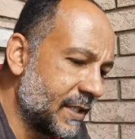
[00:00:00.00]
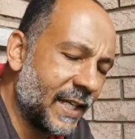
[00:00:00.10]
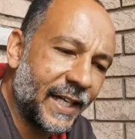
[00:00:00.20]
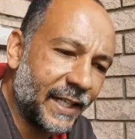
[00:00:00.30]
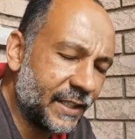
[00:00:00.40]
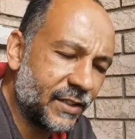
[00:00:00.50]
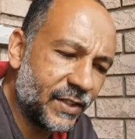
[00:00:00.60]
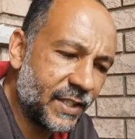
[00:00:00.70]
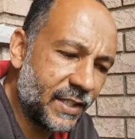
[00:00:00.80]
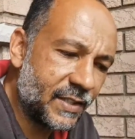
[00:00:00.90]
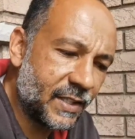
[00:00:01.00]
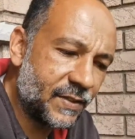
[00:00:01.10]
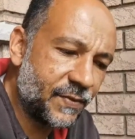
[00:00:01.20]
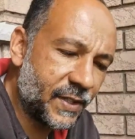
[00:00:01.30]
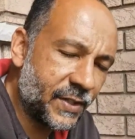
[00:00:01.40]

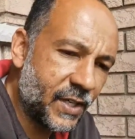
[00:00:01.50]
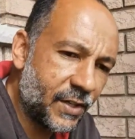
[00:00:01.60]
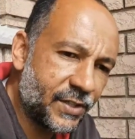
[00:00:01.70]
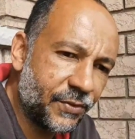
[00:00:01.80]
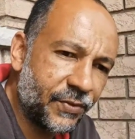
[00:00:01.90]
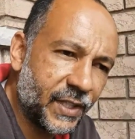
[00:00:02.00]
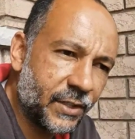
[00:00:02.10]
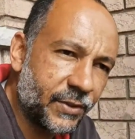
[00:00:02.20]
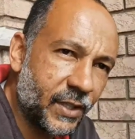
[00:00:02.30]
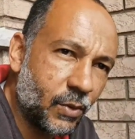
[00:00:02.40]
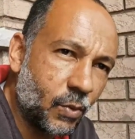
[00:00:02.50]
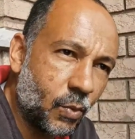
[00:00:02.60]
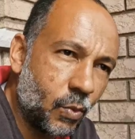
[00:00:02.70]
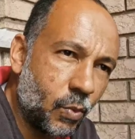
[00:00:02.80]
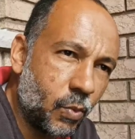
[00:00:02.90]
It's very hard to figure out
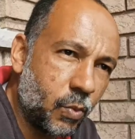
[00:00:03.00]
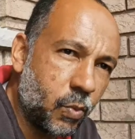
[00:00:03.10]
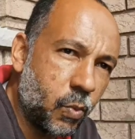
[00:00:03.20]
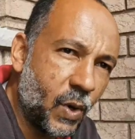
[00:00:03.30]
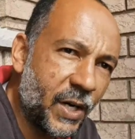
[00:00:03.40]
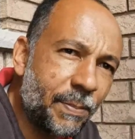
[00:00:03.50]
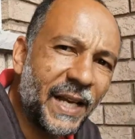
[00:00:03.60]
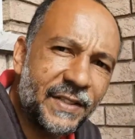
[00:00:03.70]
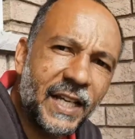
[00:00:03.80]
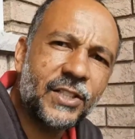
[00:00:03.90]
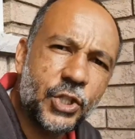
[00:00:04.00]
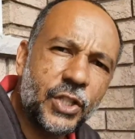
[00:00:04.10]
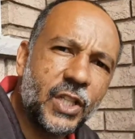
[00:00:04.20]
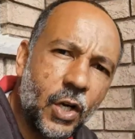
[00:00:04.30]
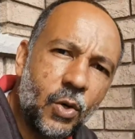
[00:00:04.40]
where Pentax
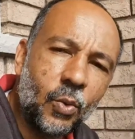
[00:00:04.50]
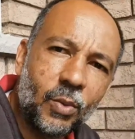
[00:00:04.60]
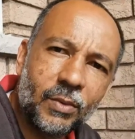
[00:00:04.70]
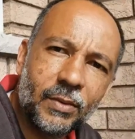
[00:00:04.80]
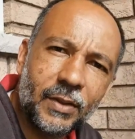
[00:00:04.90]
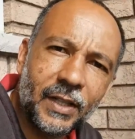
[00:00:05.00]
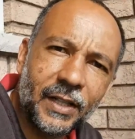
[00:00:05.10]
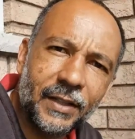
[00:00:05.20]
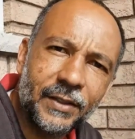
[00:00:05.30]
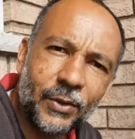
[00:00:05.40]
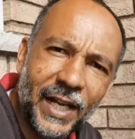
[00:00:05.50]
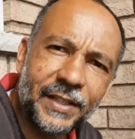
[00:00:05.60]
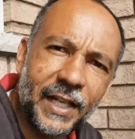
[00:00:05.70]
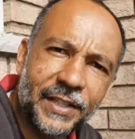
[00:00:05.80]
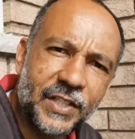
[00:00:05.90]
should go,
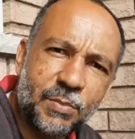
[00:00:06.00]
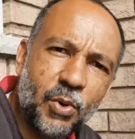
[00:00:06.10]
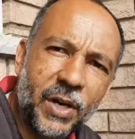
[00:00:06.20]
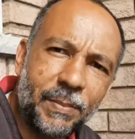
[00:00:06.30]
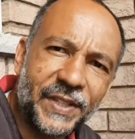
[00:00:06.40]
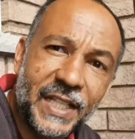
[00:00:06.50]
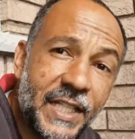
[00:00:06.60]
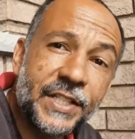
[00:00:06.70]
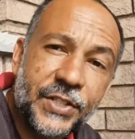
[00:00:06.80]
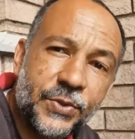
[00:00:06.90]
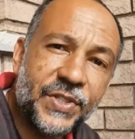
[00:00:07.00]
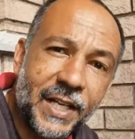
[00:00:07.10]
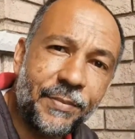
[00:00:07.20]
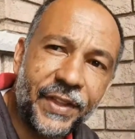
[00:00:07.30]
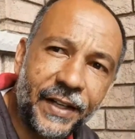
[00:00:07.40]
at this point, but they need to do
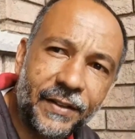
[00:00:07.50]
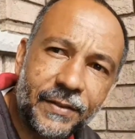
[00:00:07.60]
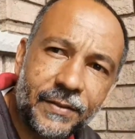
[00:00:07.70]
something.